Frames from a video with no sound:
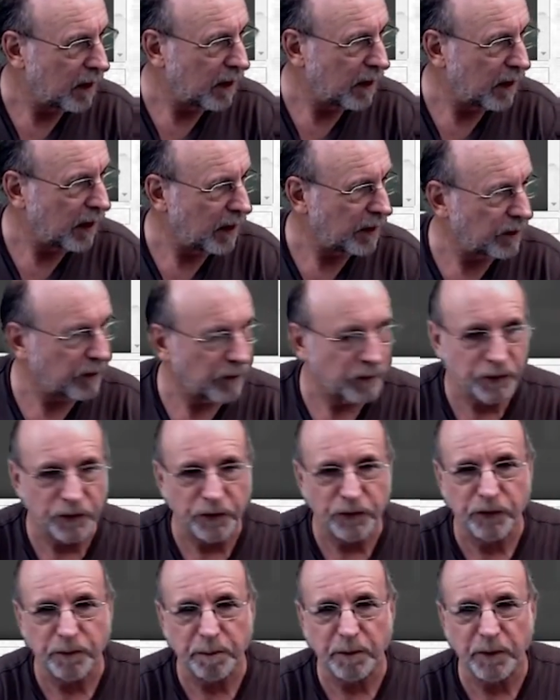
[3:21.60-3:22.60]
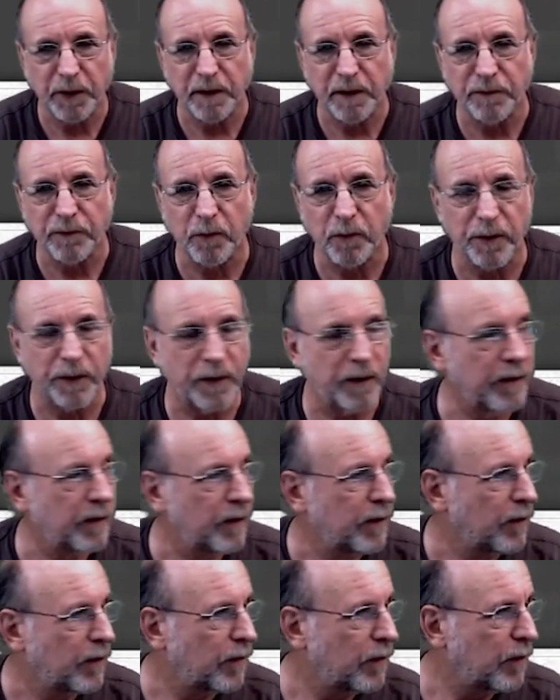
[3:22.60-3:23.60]
and it'll display for you
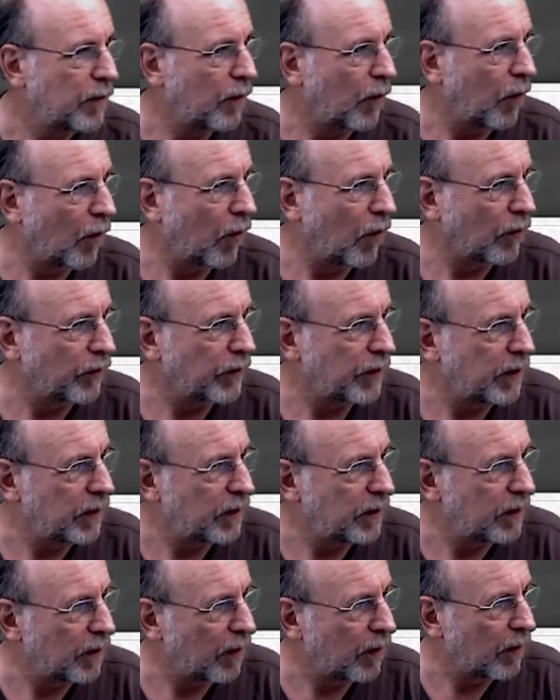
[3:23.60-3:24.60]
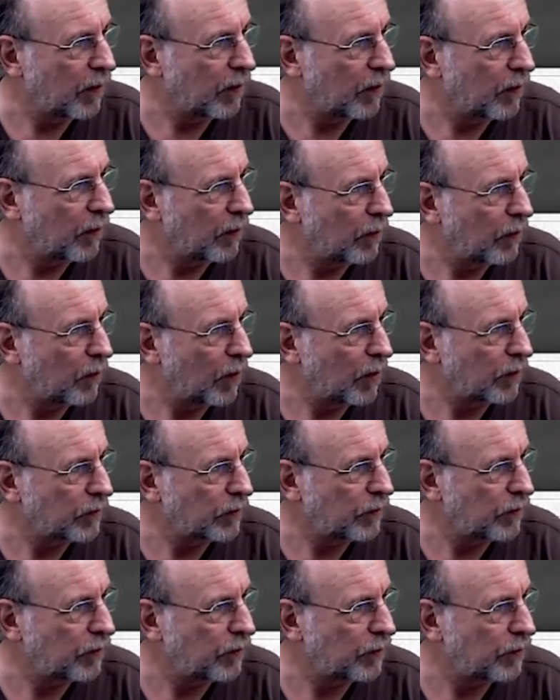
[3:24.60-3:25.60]
all the uh, 1,
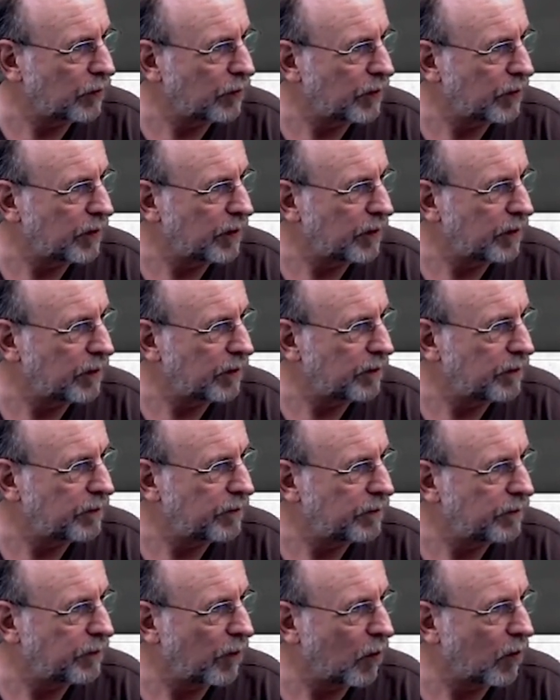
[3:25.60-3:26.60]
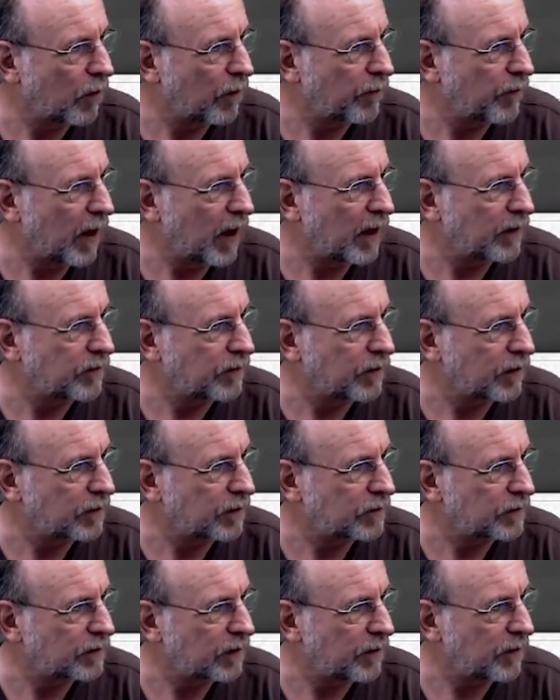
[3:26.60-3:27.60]
2, 3, 4, 5,
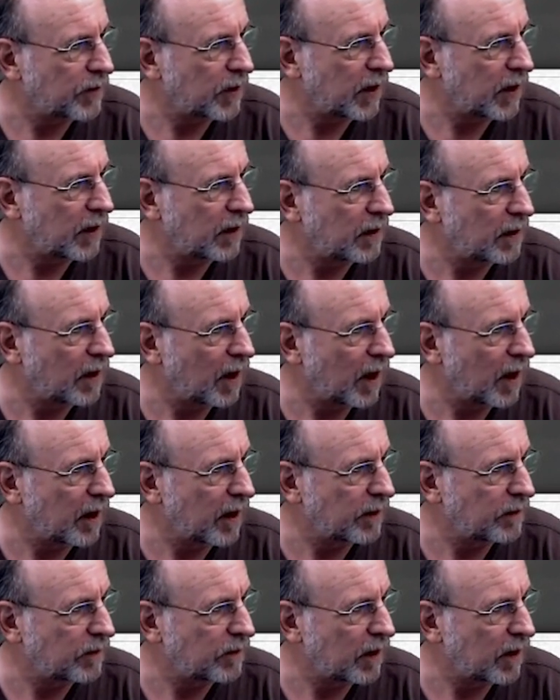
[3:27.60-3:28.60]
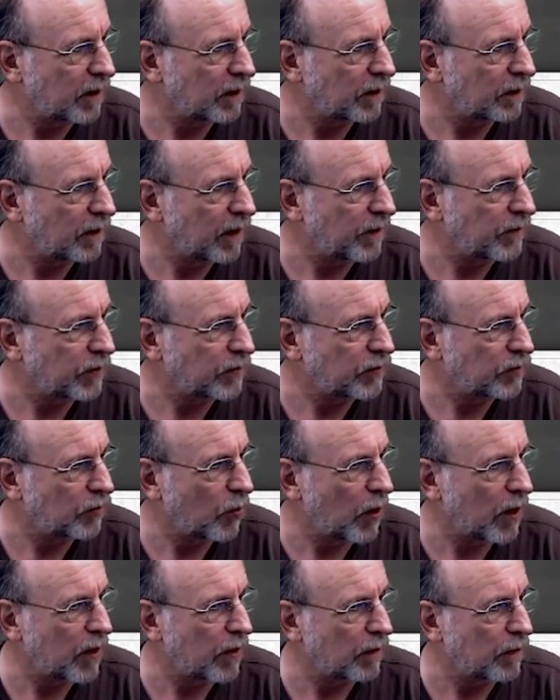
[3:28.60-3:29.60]
6, 7, 8, 9, 10, 11,
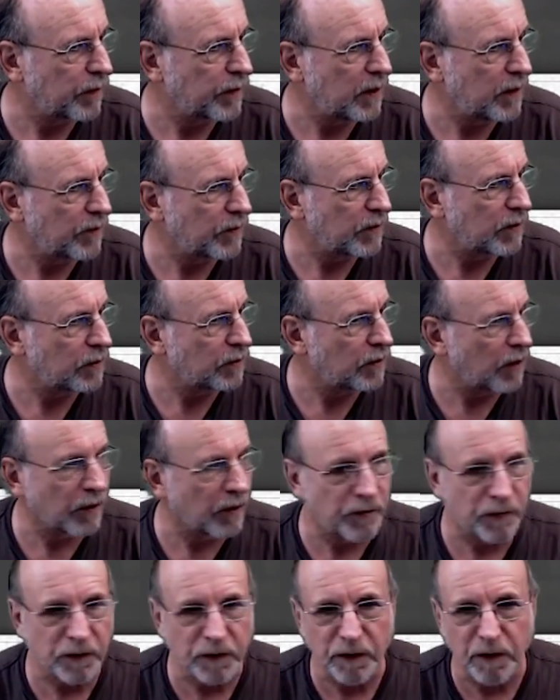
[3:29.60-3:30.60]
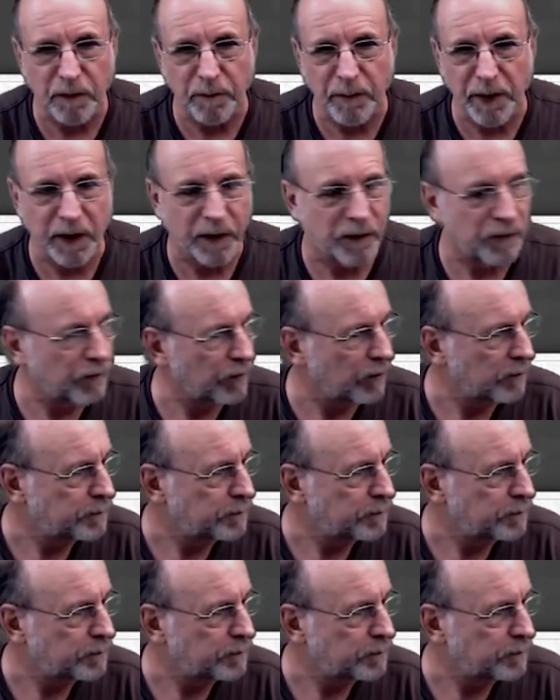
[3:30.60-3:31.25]
12, and even dozen commands.